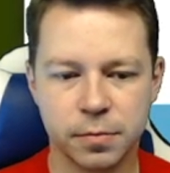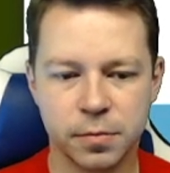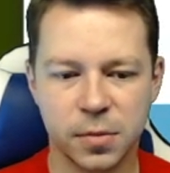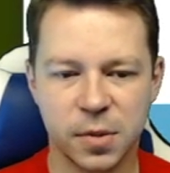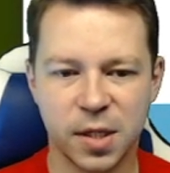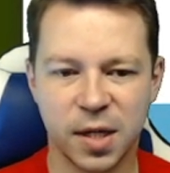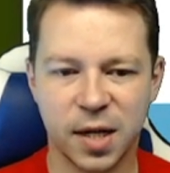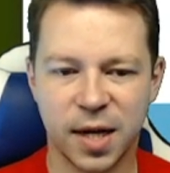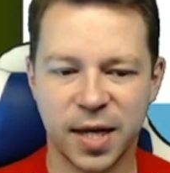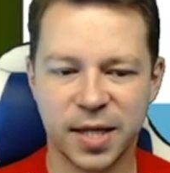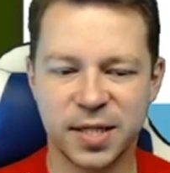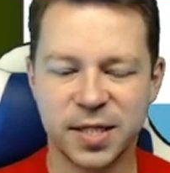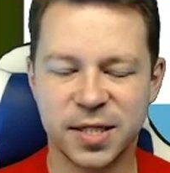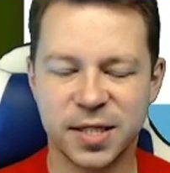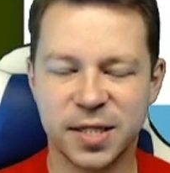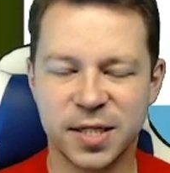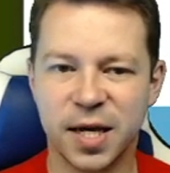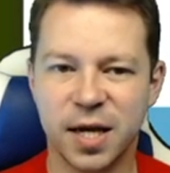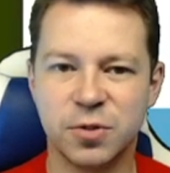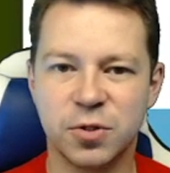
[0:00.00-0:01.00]
Let's
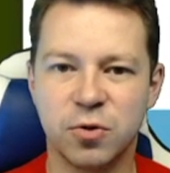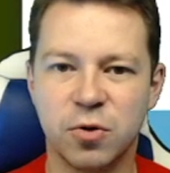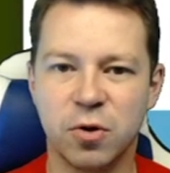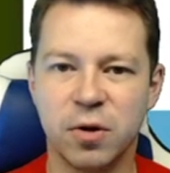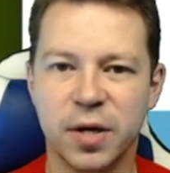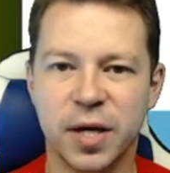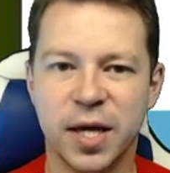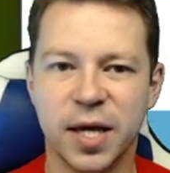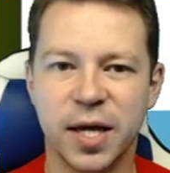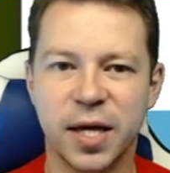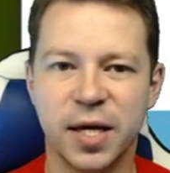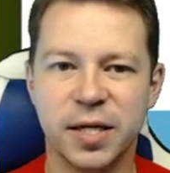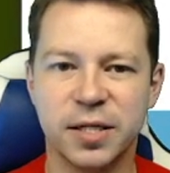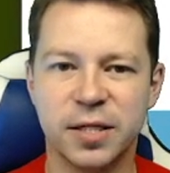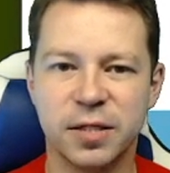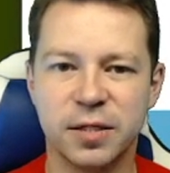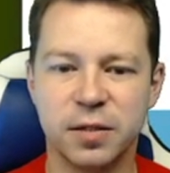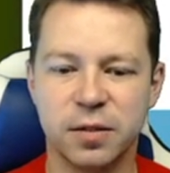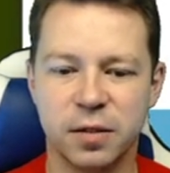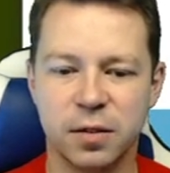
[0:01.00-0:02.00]
see how strong he
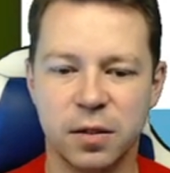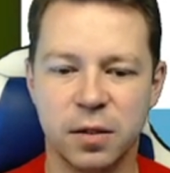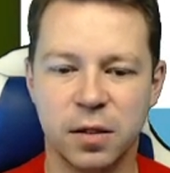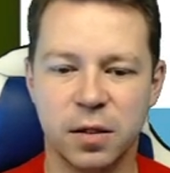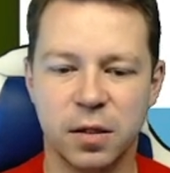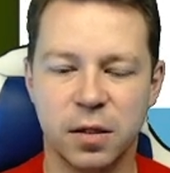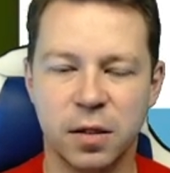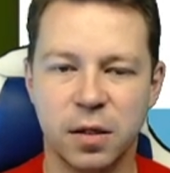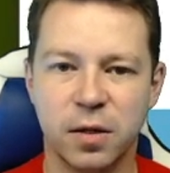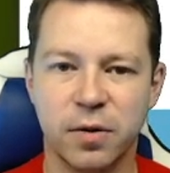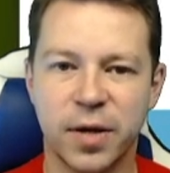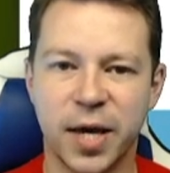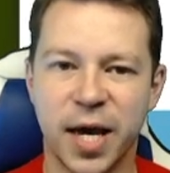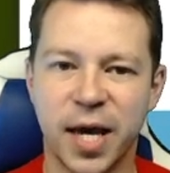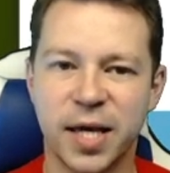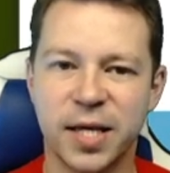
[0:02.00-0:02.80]
is. Okay,